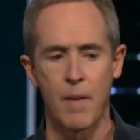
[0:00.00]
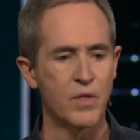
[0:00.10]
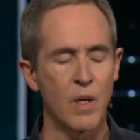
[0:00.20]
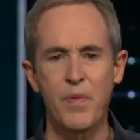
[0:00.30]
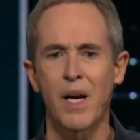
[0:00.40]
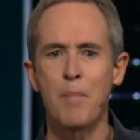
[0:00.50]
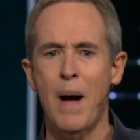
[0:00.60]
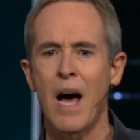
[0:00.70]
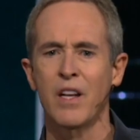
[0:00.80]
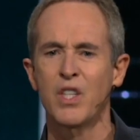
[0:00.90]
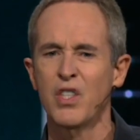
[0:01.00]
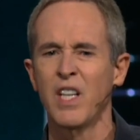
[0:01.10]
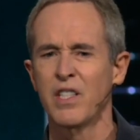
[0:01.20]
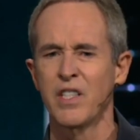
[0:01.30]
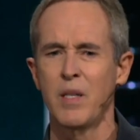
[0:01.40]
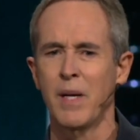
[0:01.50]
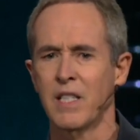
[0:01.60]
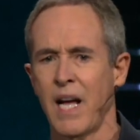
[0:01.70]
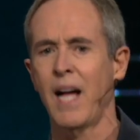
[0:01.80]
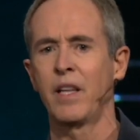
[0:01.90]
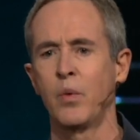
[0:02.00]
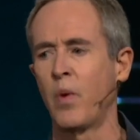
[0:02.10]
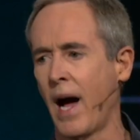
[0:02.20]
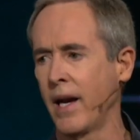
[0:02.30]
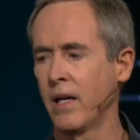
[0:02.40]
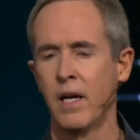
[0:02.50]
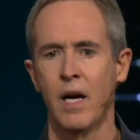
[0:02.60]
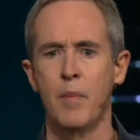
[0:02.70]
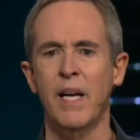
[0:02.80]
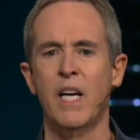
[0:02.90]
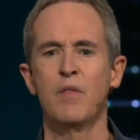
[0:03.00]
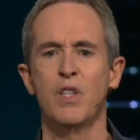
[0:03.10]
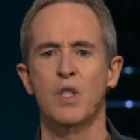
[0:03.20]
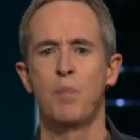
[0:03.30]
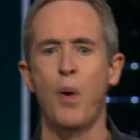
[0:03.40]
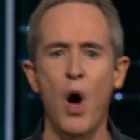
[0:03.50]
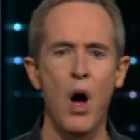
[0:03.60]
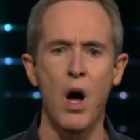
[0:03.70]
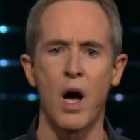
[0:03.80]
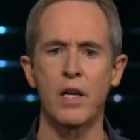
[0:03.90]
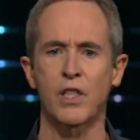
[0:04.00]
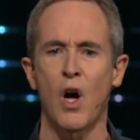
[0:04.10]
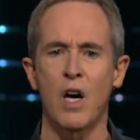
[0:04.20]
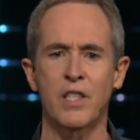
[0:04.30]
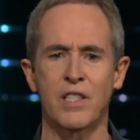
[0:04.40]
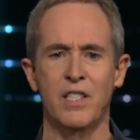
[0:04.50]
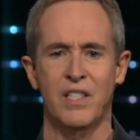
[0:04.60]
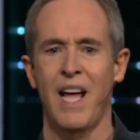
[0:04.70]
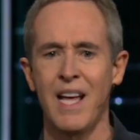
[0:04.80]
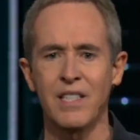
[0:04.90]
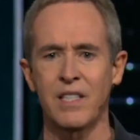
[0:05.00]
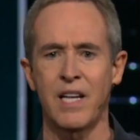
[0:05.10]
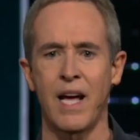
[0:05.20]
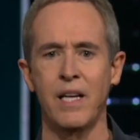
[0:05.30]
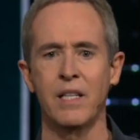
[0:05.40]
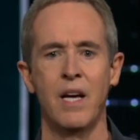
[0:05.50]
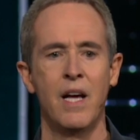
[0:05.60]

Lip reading: Something about it just doesn't seem exactly right. It gives us pause, causes us to hesitate.